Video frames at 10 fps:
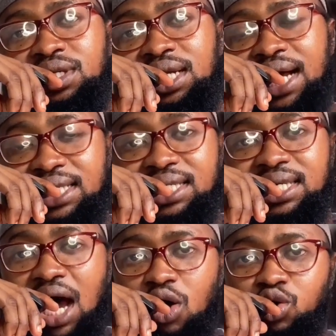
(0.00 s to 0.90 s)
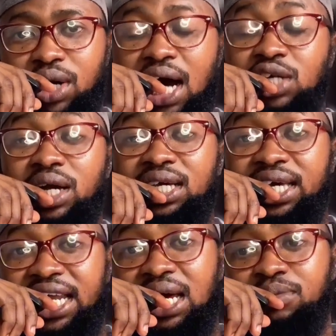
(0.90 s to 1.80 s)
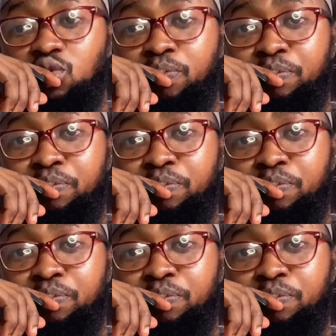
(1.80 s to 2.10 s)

That is how you can actually get them to